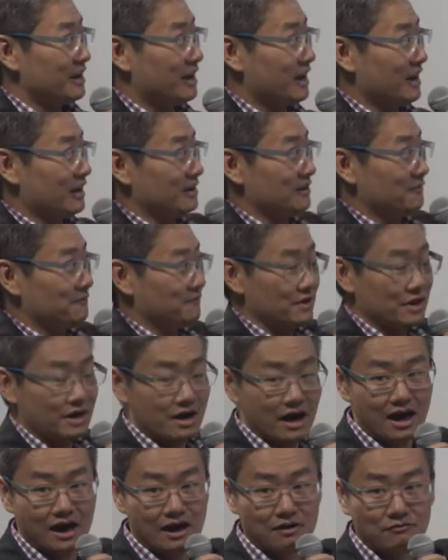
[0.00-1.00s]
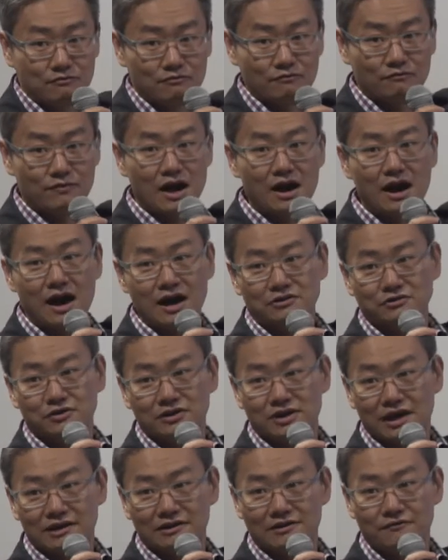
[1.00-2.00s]
And we have
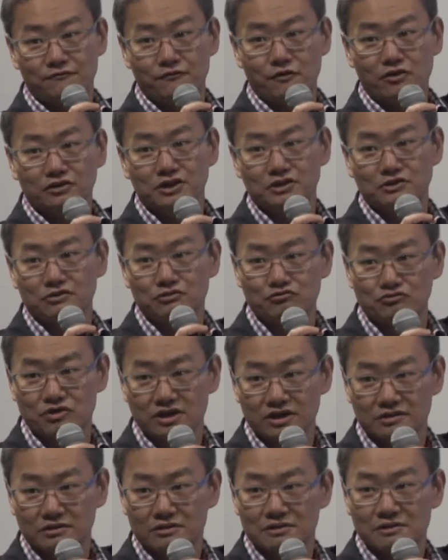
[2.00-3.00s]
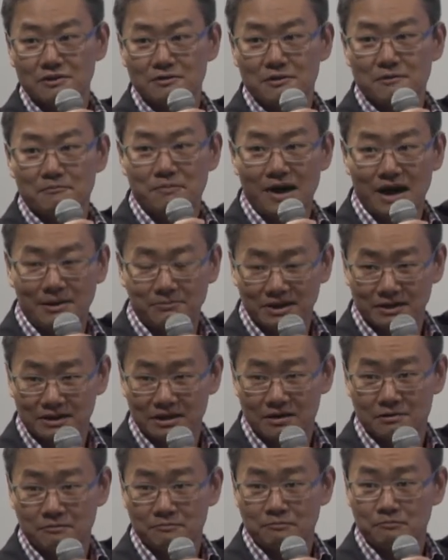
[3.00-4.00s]
143 public